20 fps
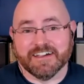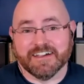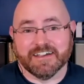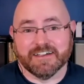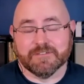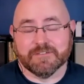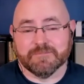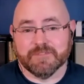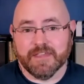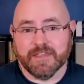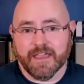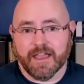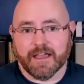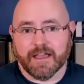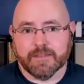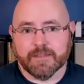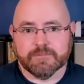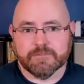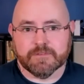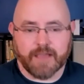Yeah,
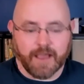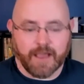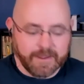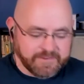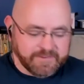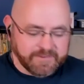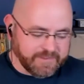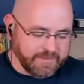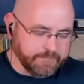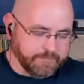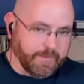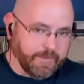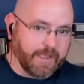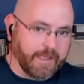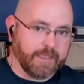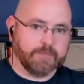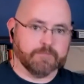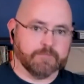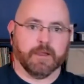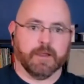it's honestly
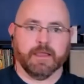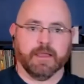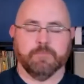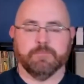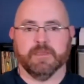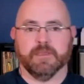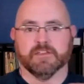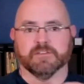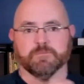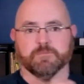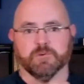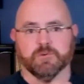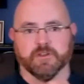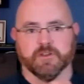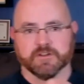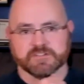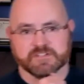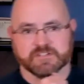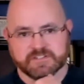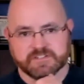my biggest
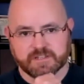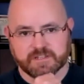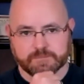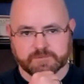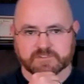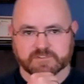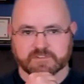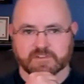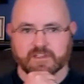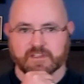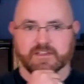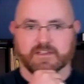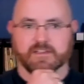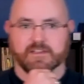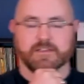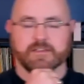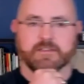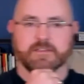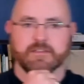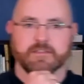production tips
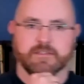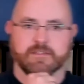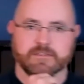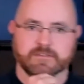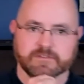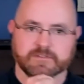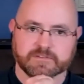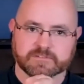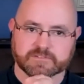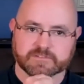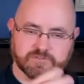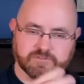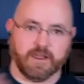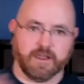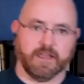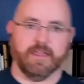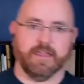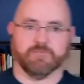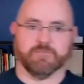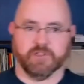is to try
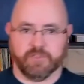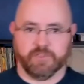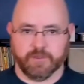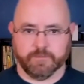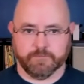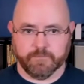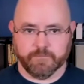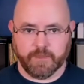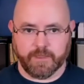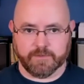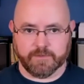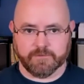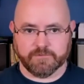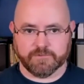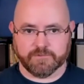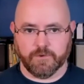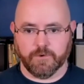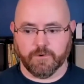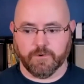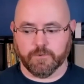everything. And
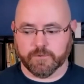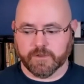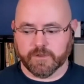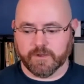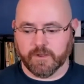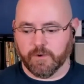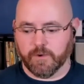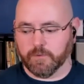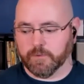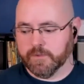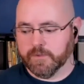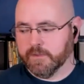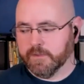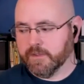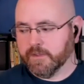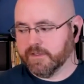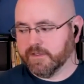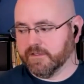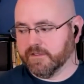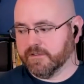so,
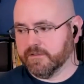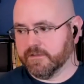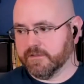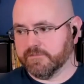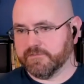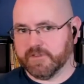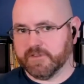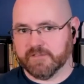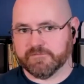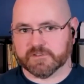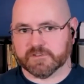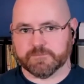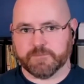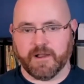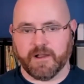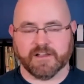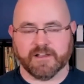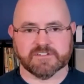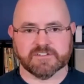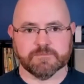if it's
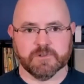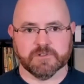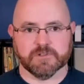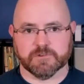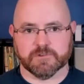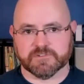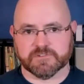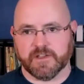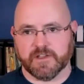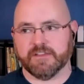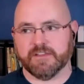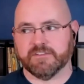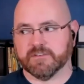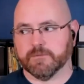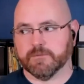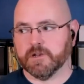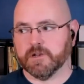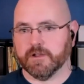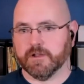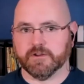possible to assign
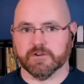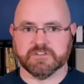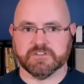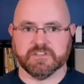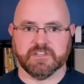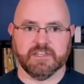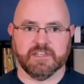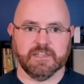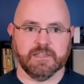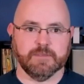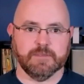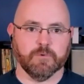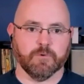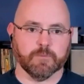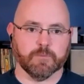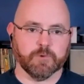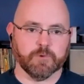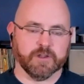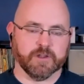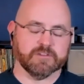someone on your team or
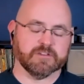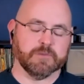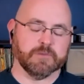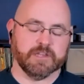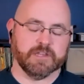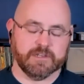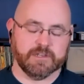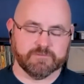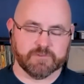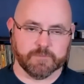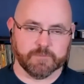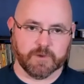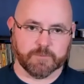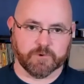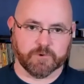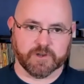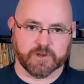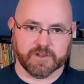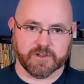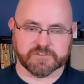bring someone in from your
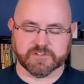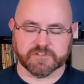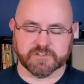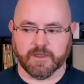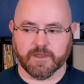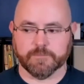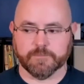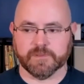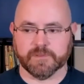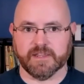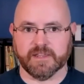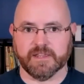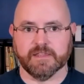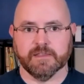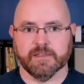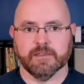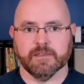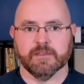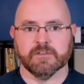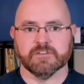production company
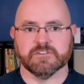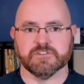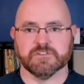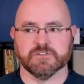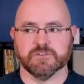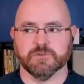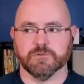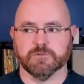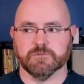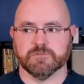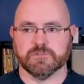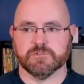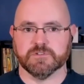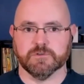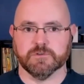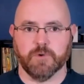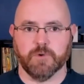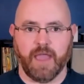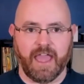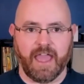
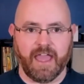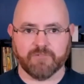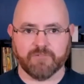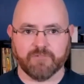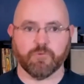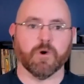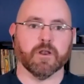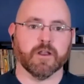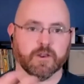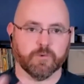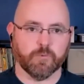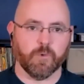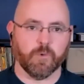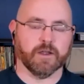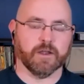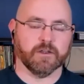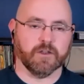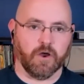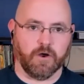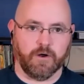to have
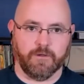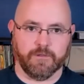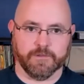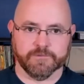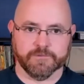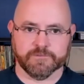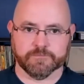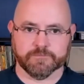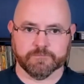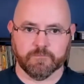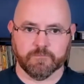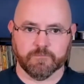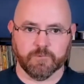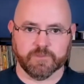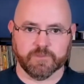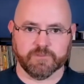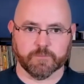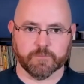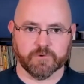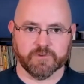one-on-one calls
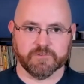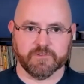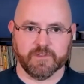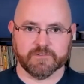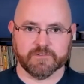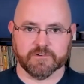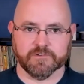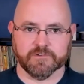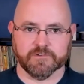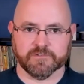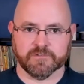with your presenters,